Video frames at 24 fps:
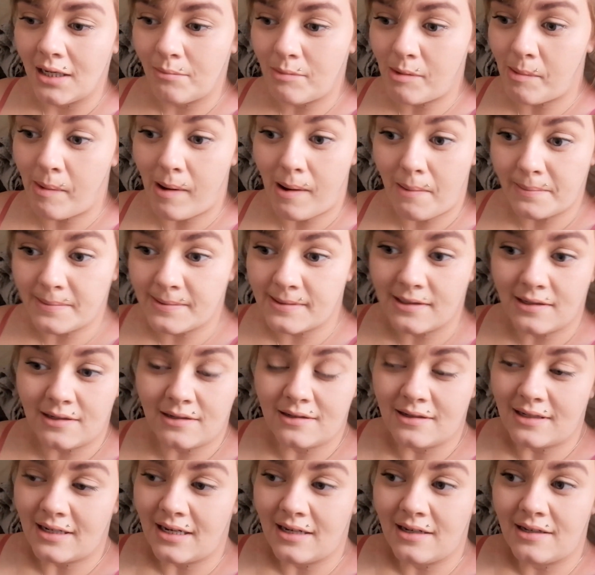My pops
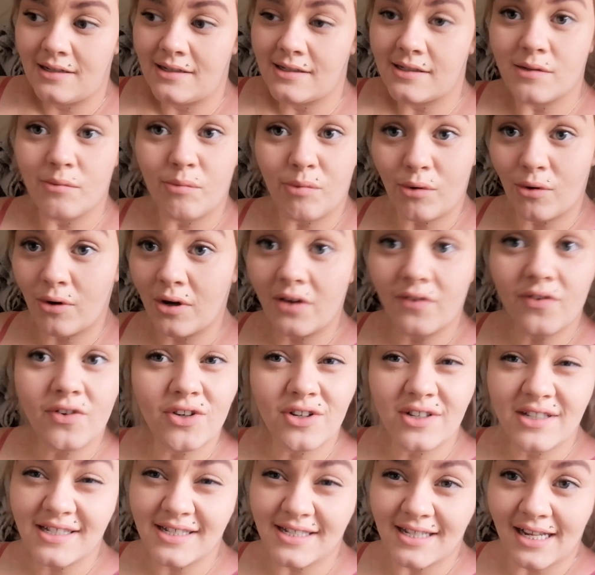and that is supportive and
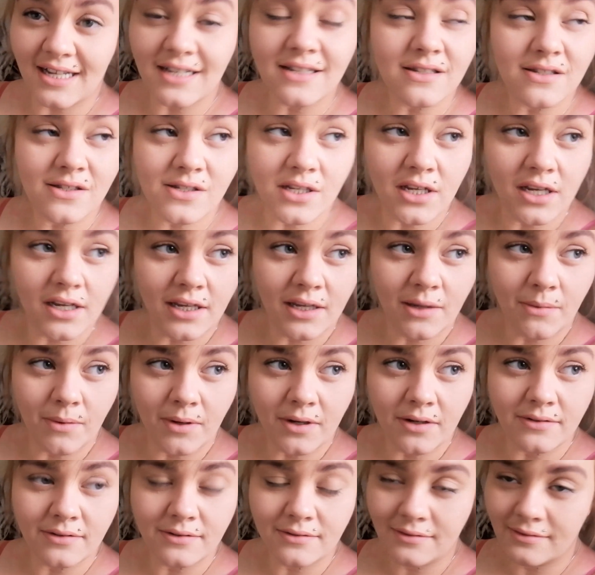understands, so he
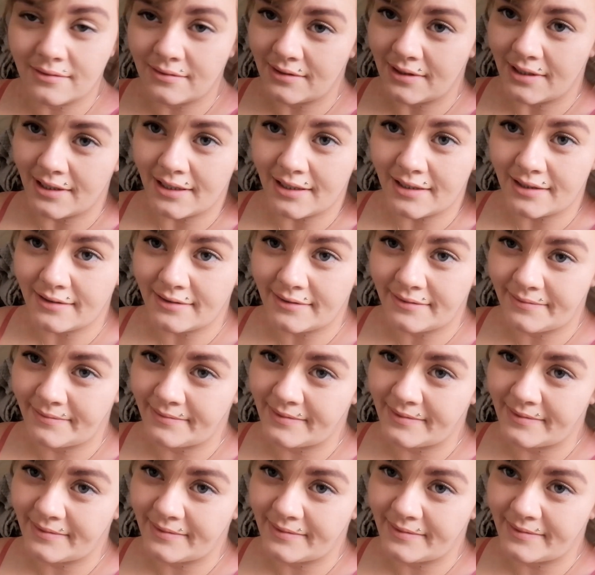won't, you know,